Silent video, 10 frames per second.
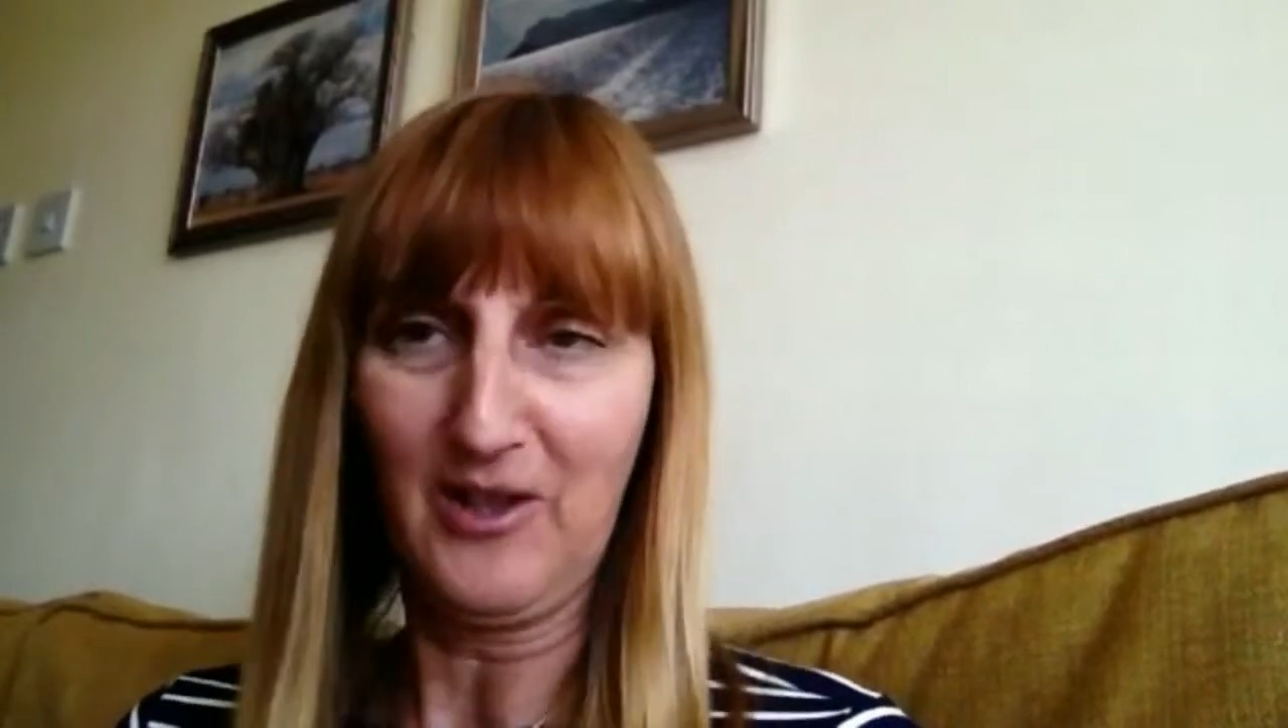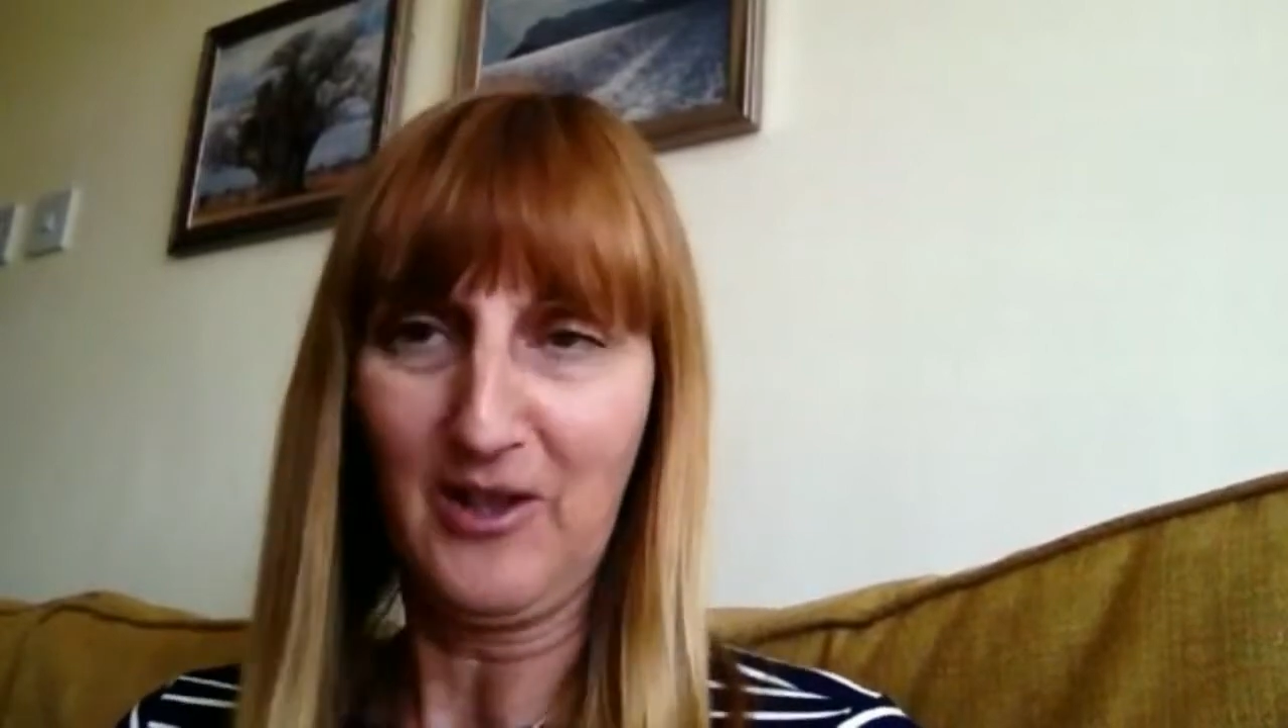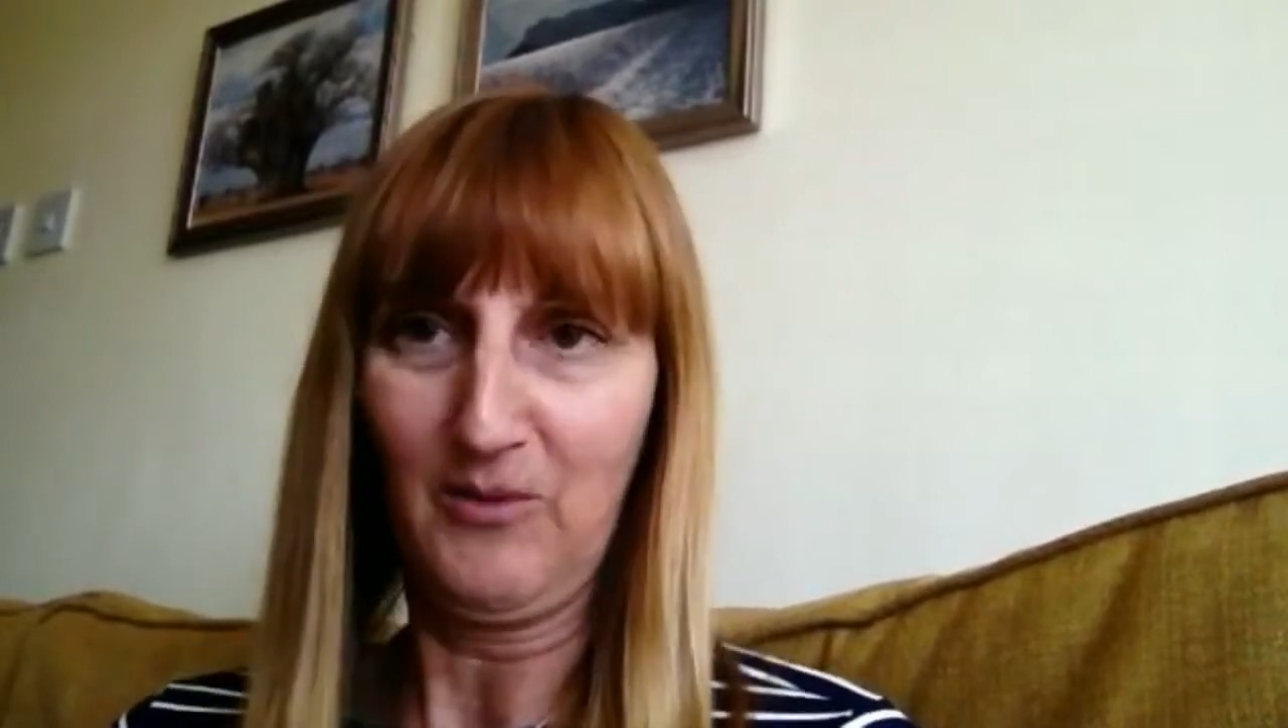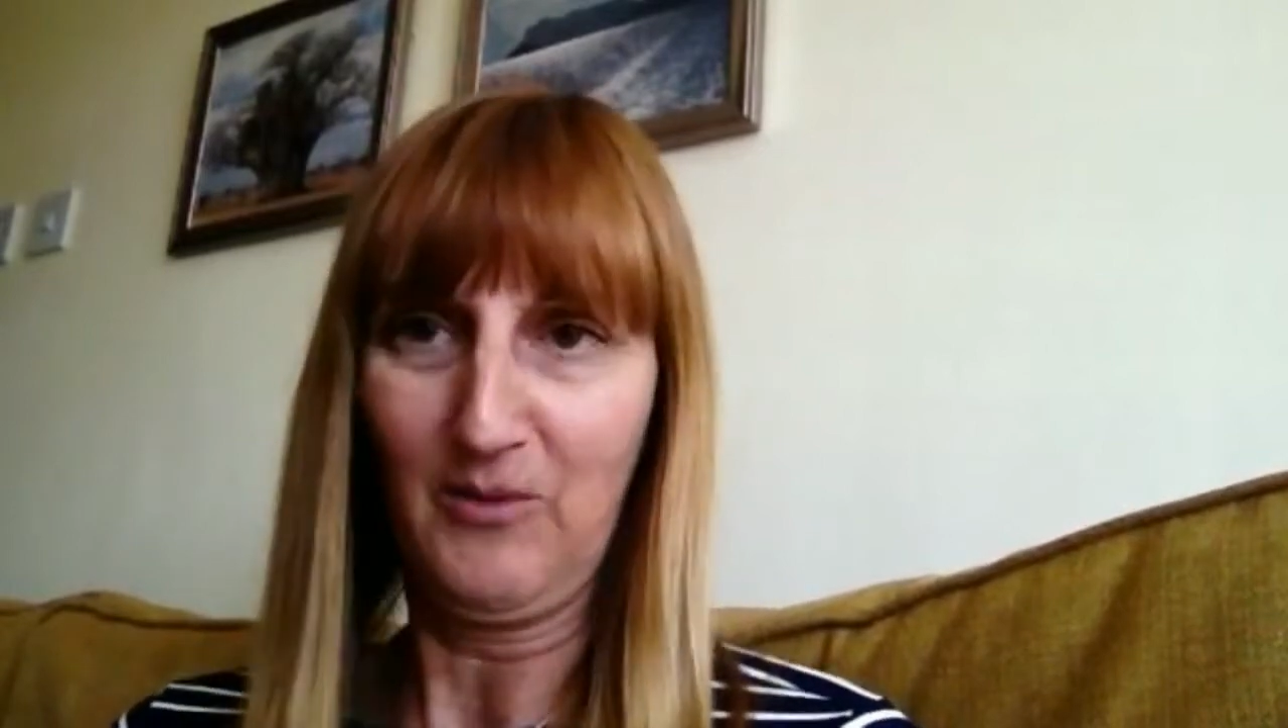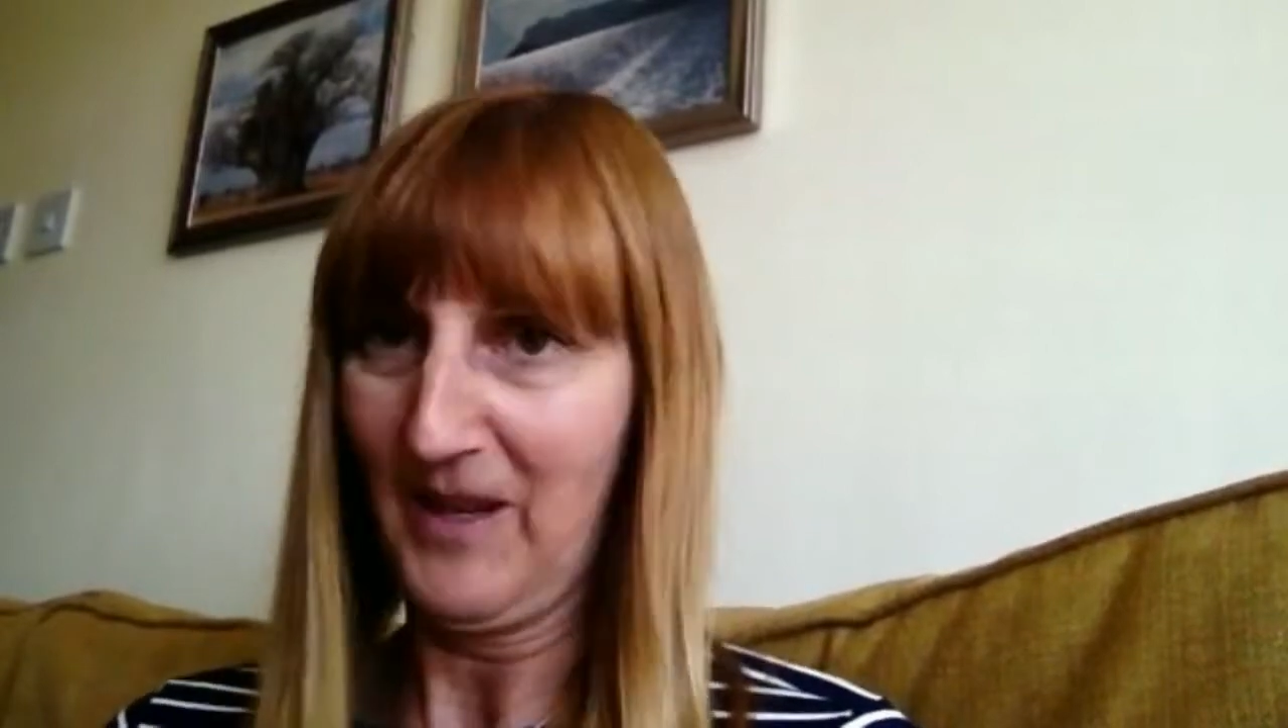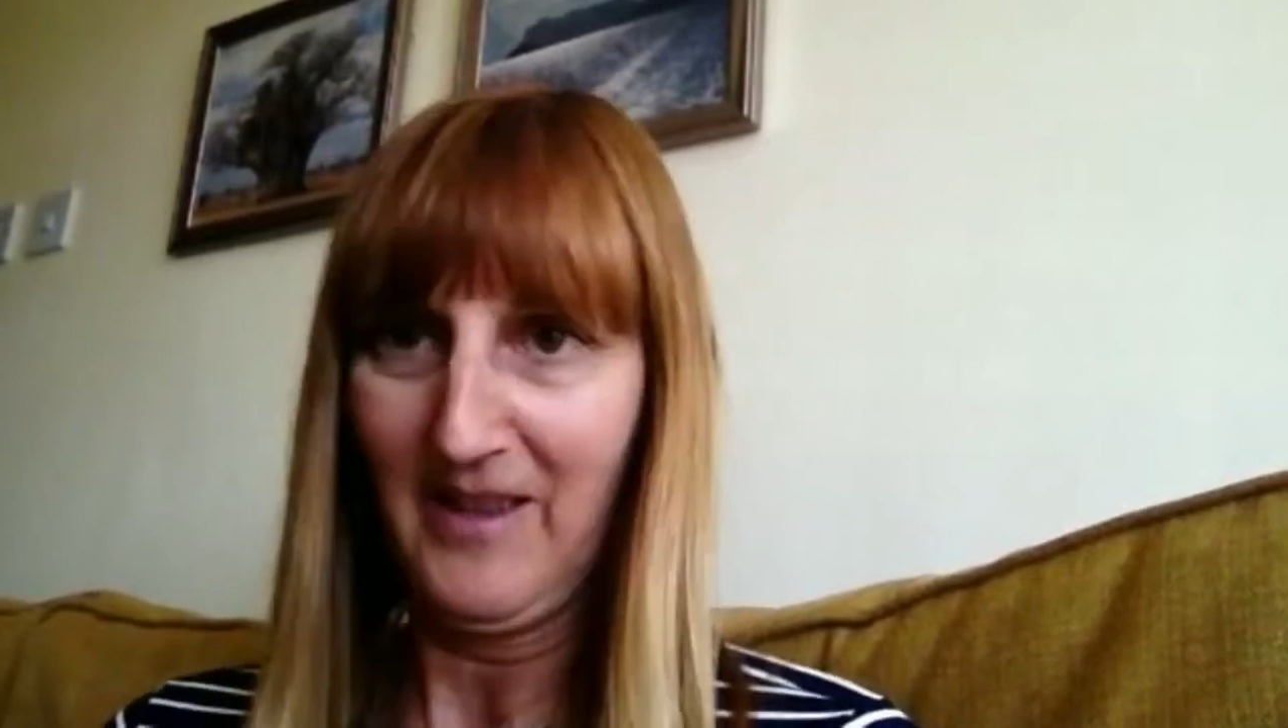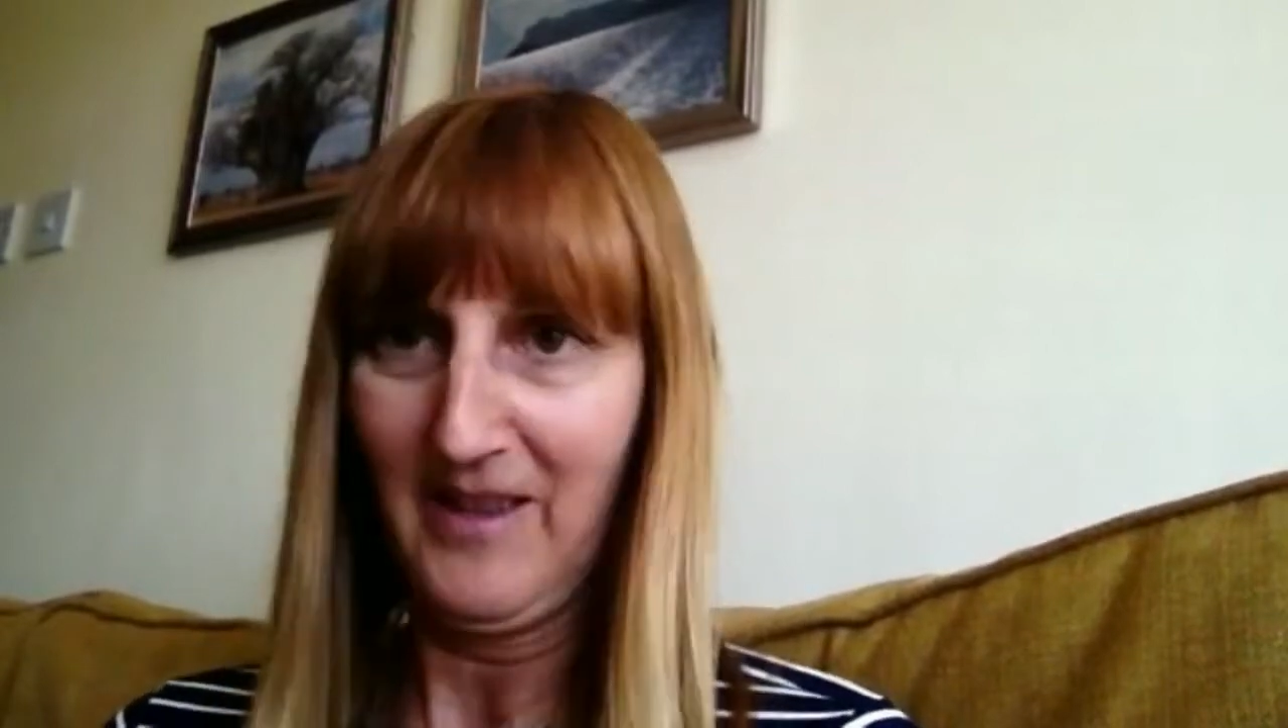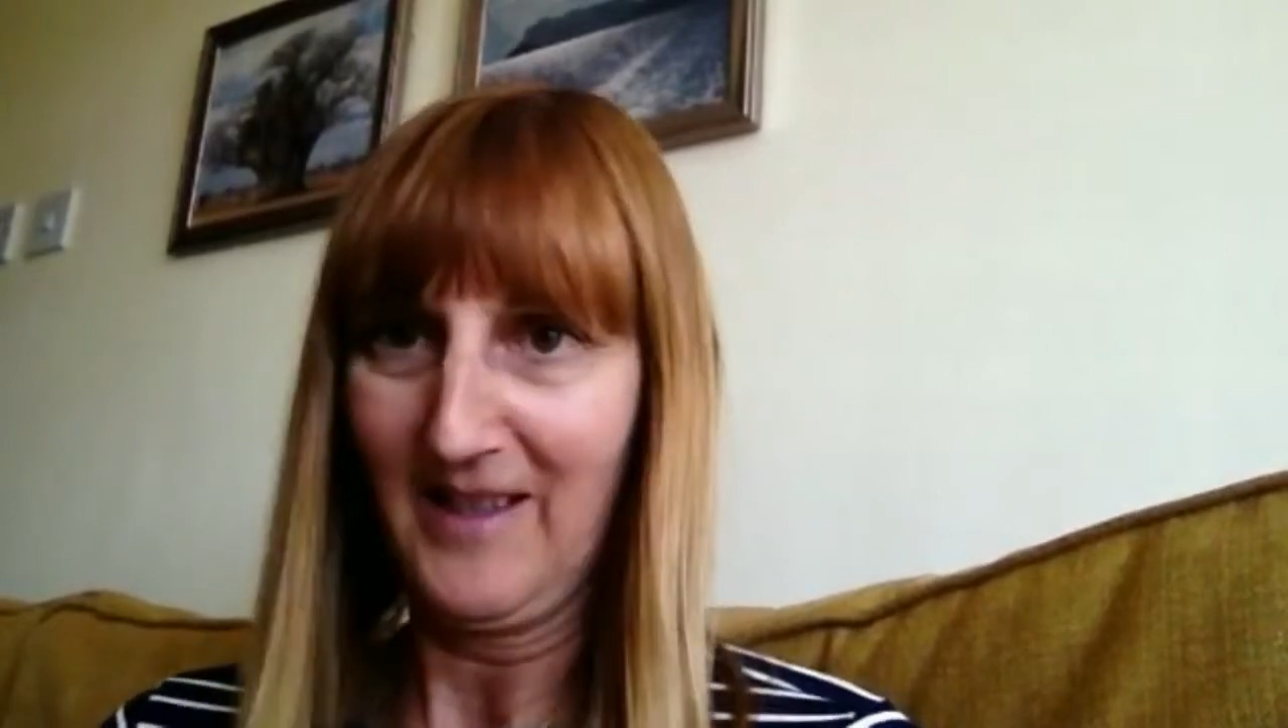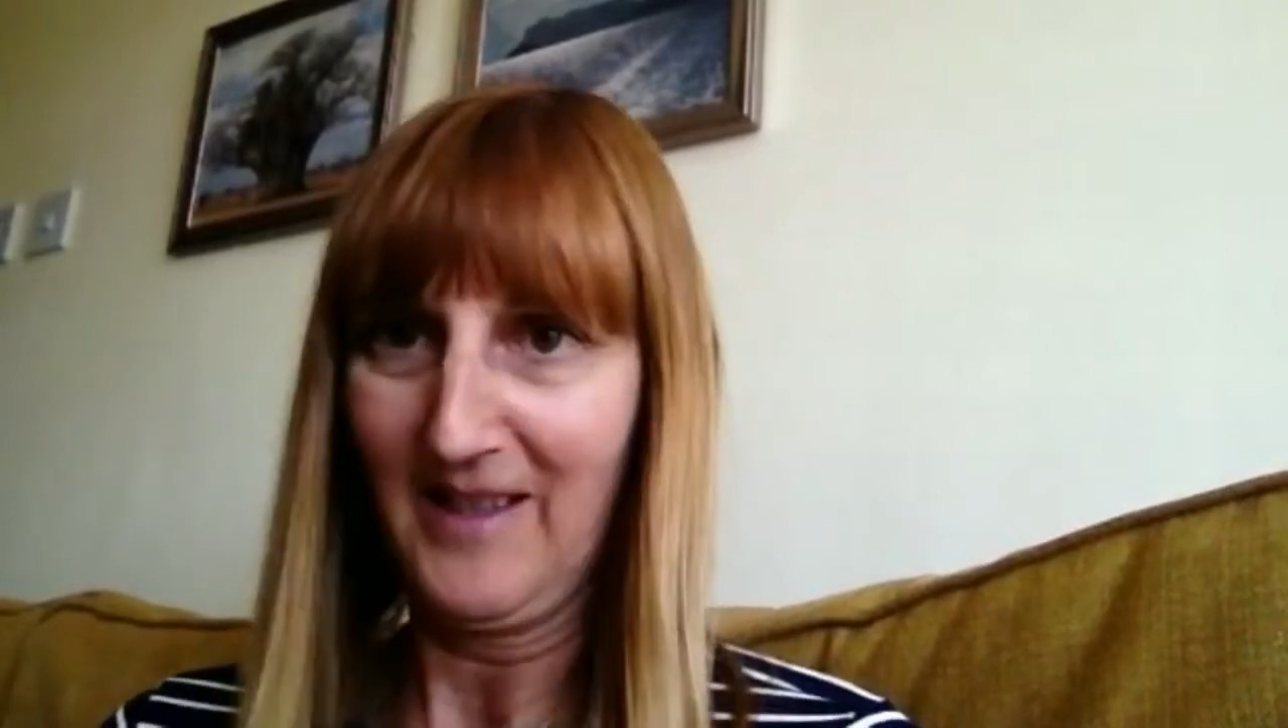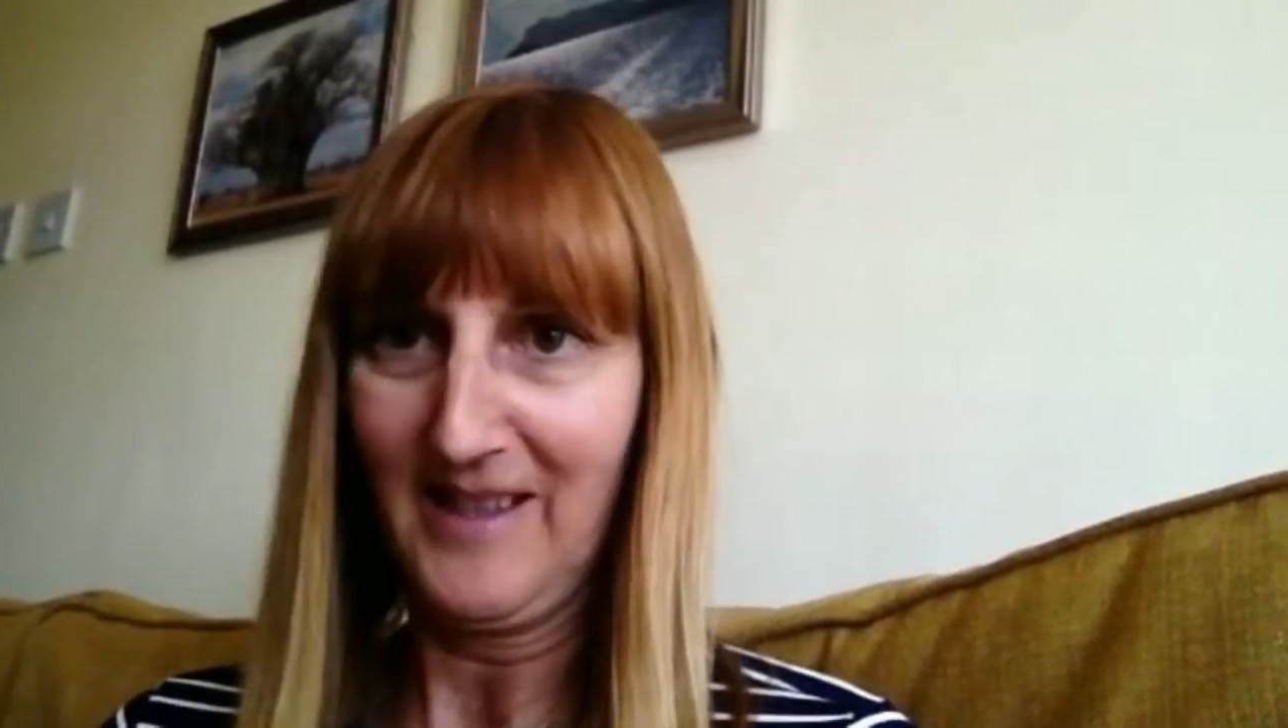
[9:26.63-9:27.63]
first told
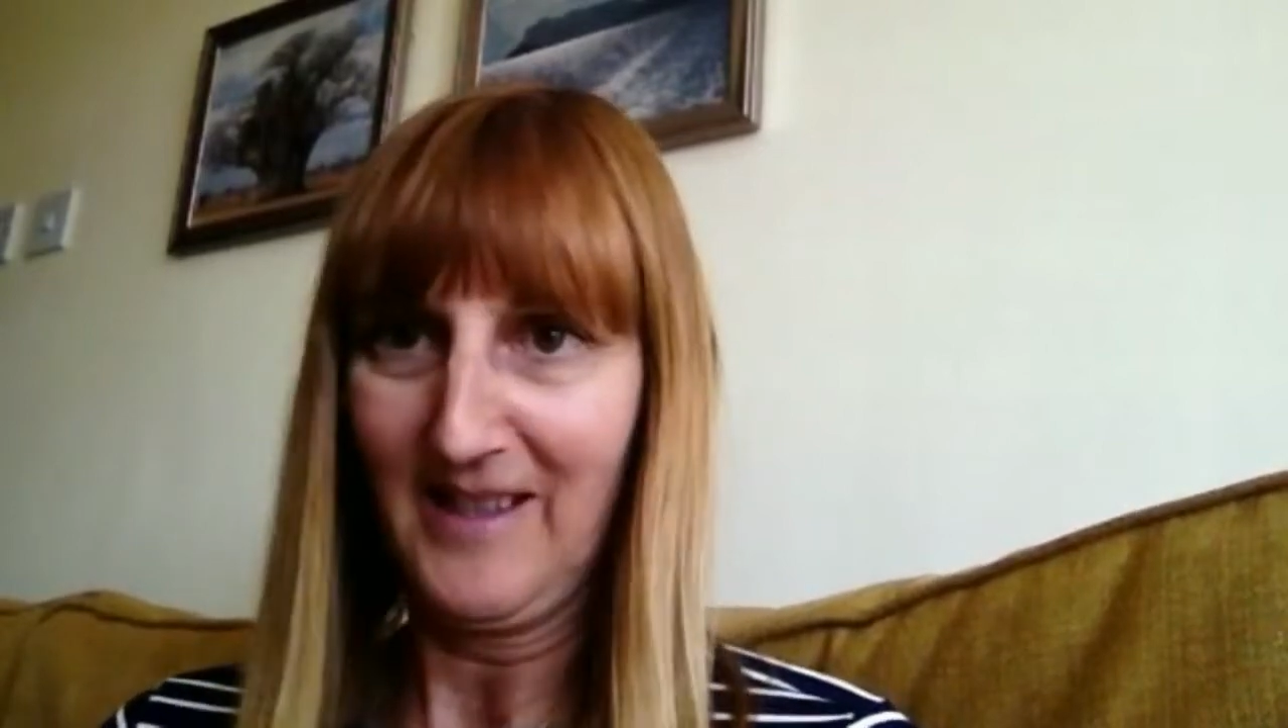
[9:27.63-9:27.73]
about that,